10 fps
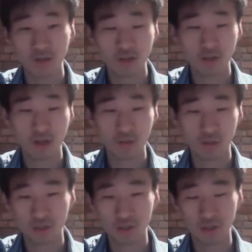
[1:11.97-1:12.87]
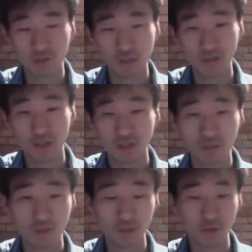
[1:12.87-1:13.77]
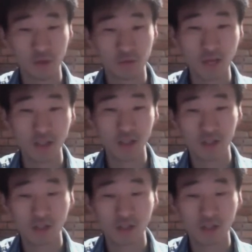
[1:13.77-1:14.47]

uh, which just means that someone who knows Spanish,